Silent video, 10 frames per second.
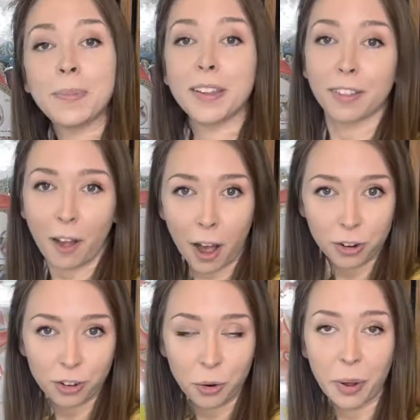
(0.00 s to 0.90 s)

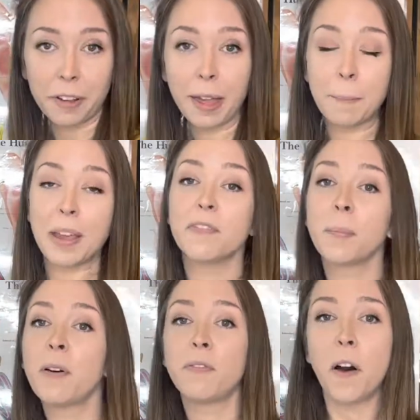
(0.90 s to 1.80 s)
dislodged, whether that be
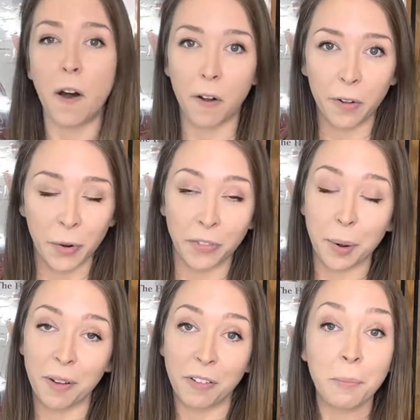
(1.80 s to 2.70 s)
from a fall or
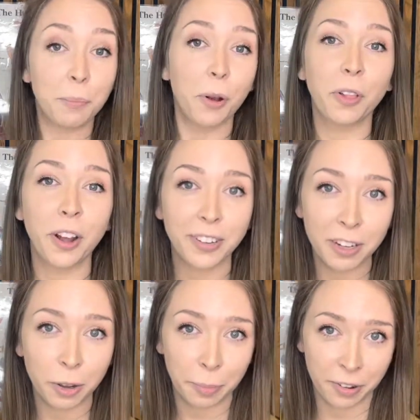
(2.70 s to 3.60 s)
from a prolonged
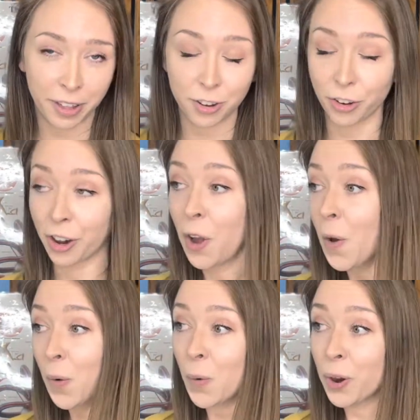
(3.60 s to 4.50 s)
dental procedure,
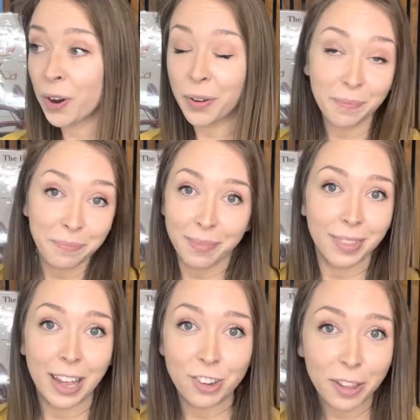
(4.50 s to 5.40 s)
or
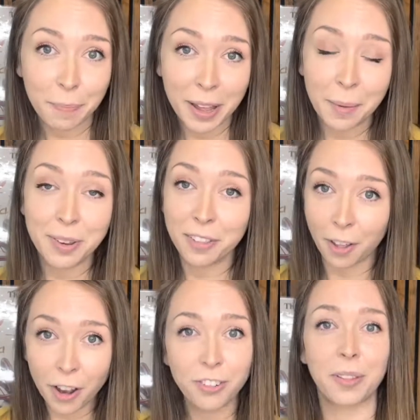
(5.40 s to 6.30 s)
they just become
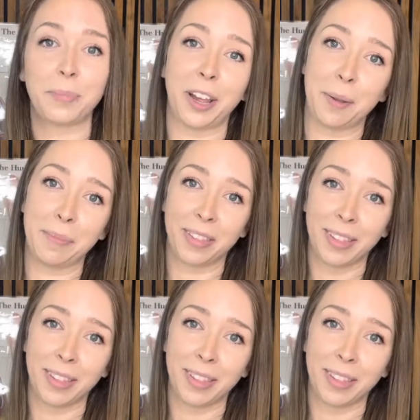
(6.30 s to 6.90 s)
dislodged sometimes.